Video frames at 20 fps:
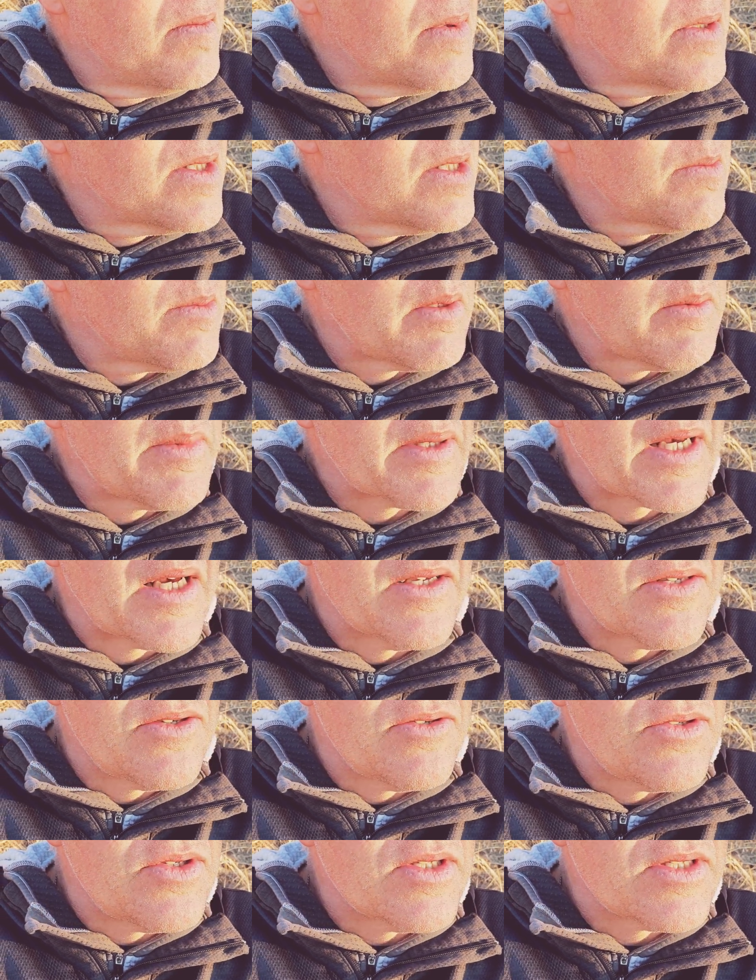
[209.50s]
simply because
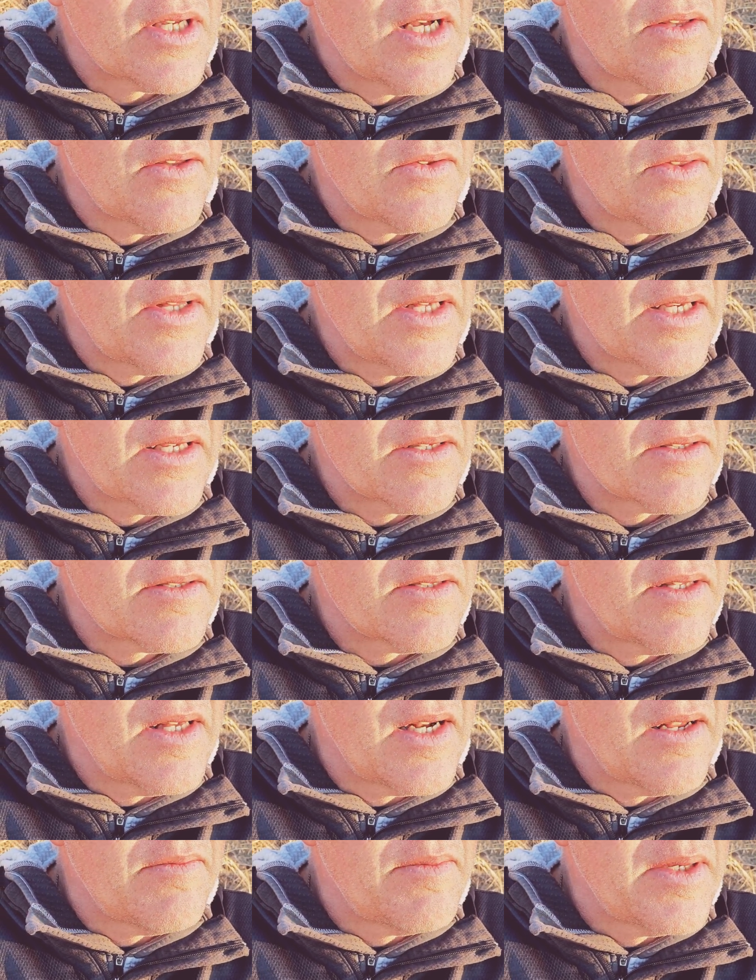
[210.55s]
there's just other things
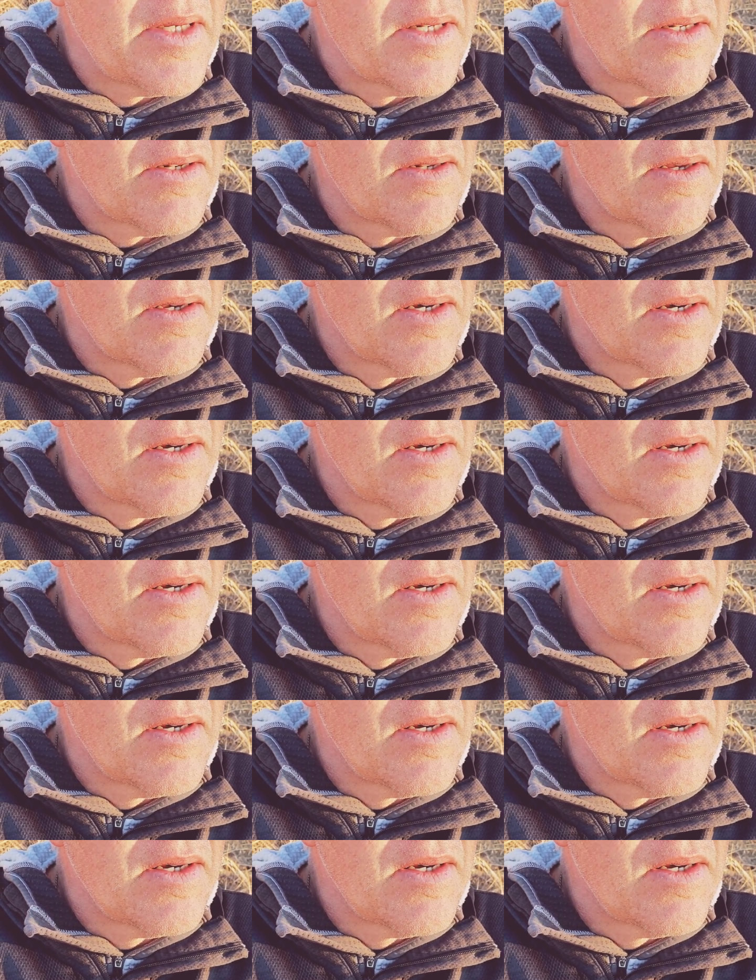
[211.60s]
that have been